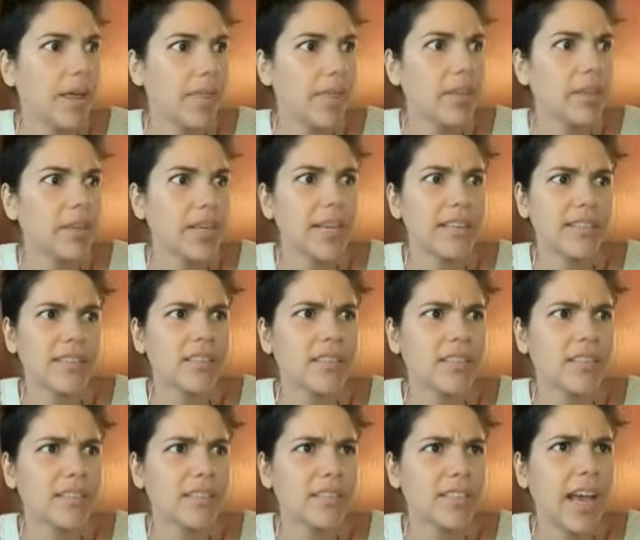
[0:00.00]
think taste
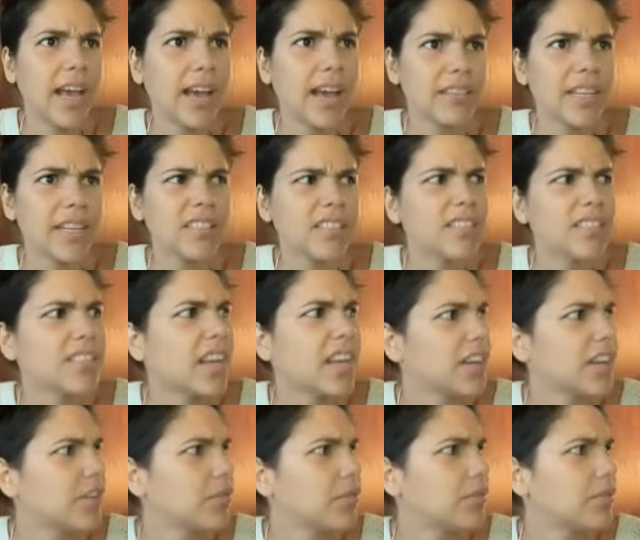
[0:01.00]
is
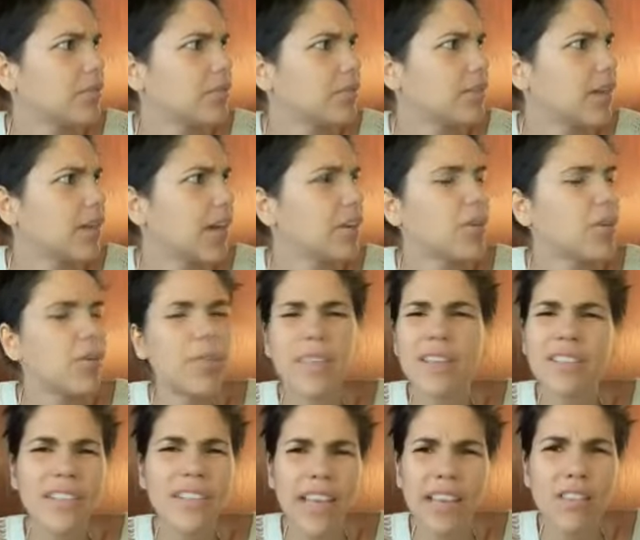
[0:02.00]
kind of, I don't
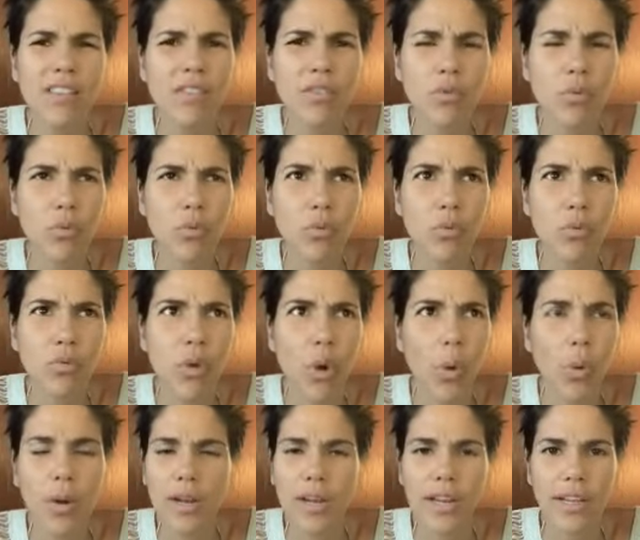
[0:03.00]
think taste
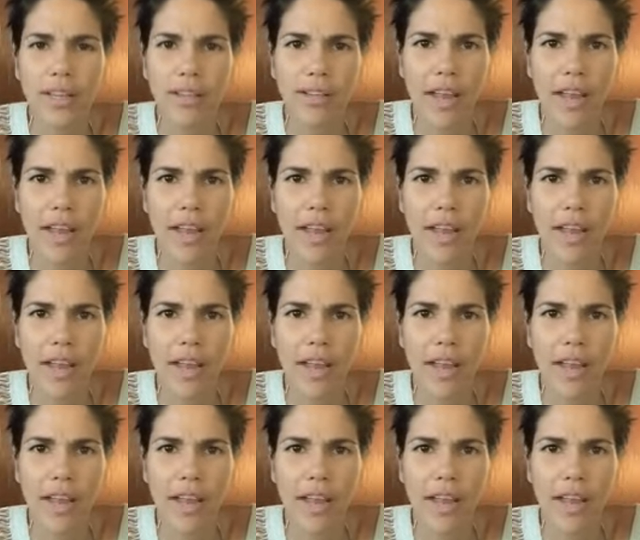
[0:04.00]
totally